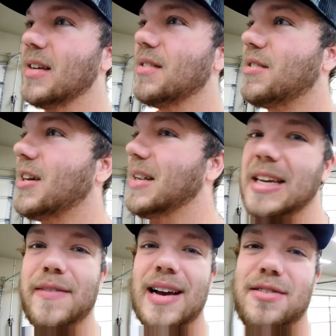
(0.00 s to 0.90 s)
So I'm gonna
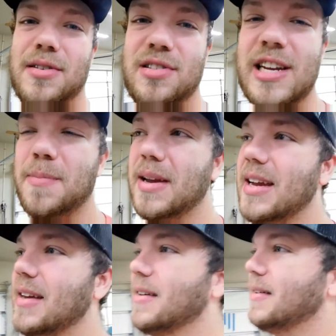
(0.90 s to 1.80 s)
give you guys a little sneak
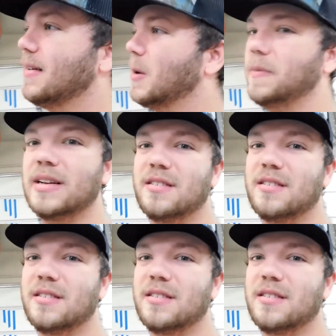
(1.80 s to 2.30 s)
peek. Hopefully it's